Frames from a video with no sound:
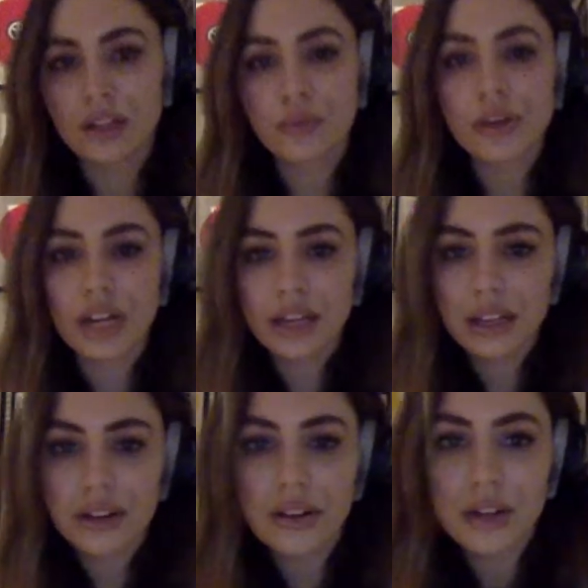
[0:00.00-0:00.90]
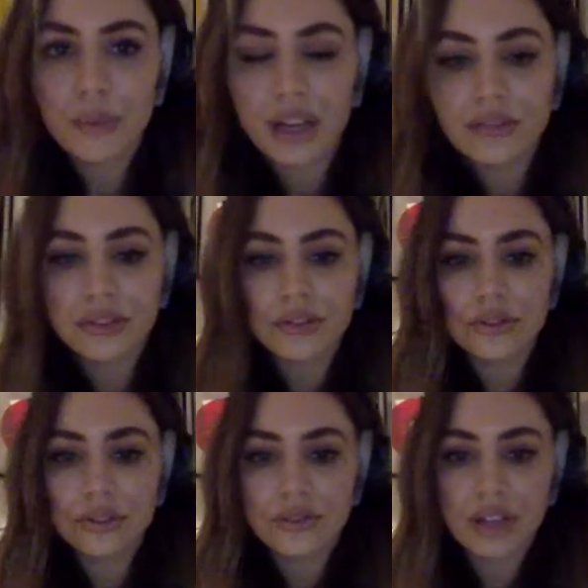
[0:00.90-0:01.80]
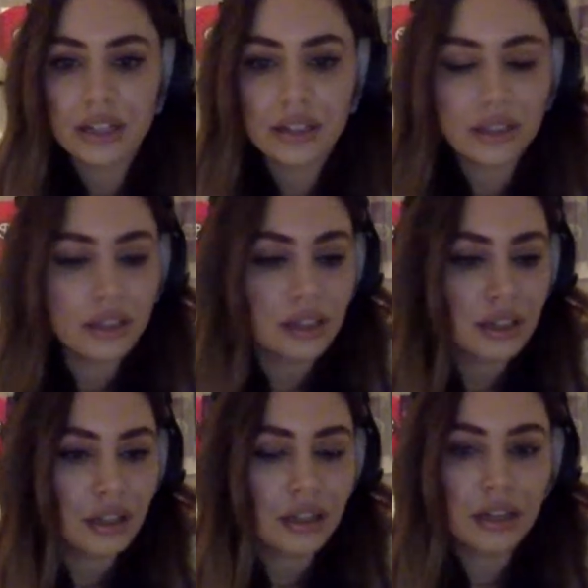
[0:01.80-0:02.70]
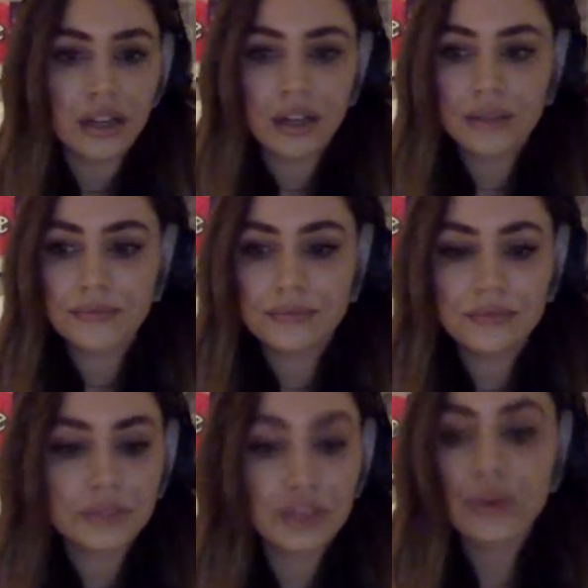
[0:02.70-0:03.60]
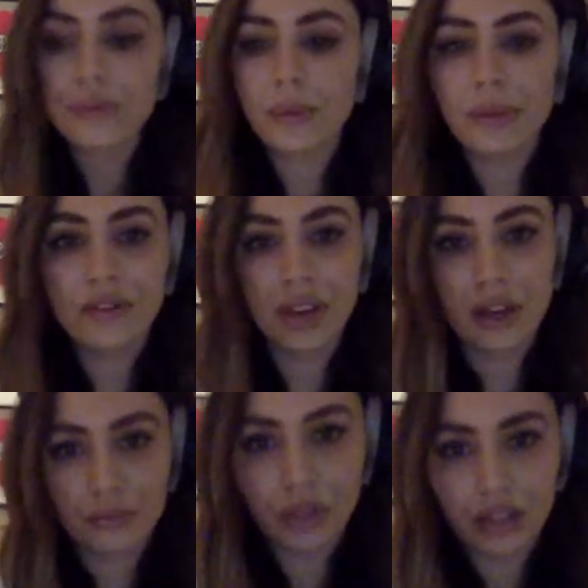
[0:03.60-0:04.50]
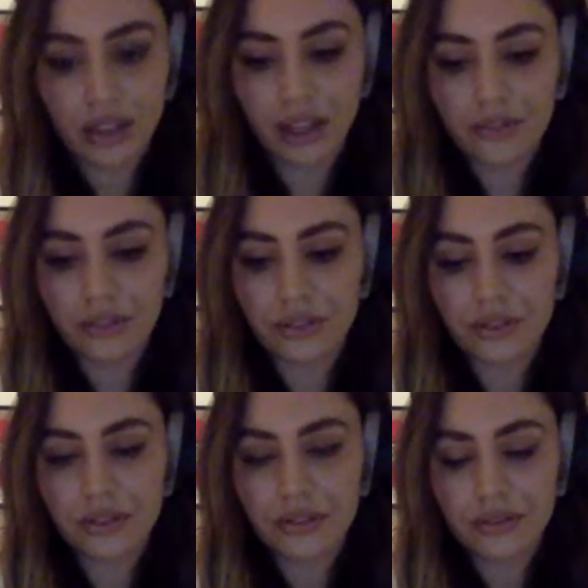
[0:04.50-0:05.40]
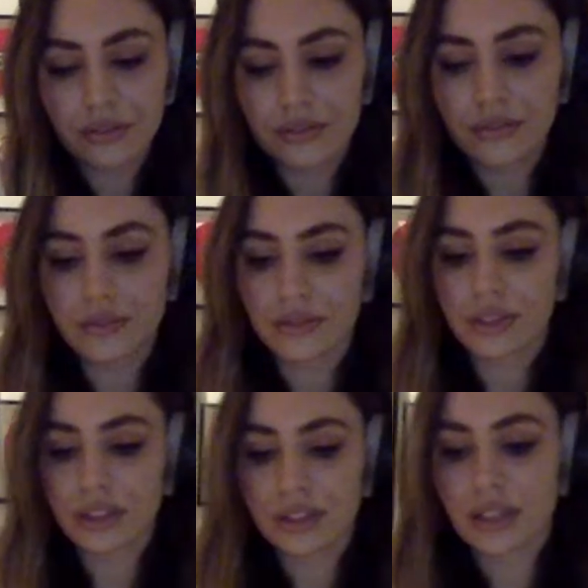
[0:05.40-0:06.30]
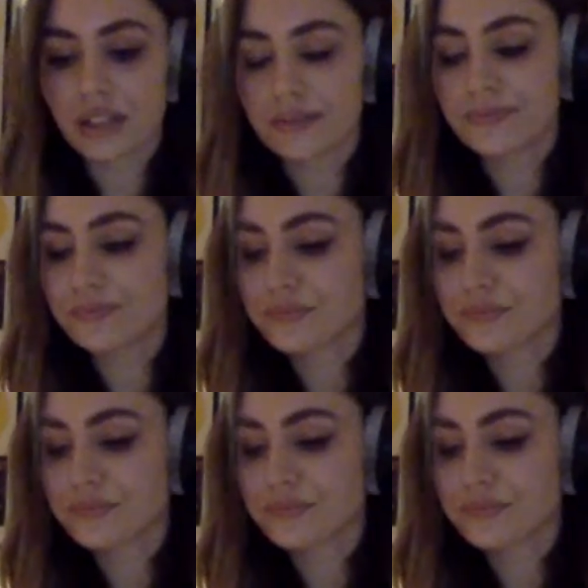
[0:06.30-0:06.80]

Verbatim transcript: Weird, I can hear it in my headphones just fine. Um, you know what? Maybe if I unplug the headphones. Let's see.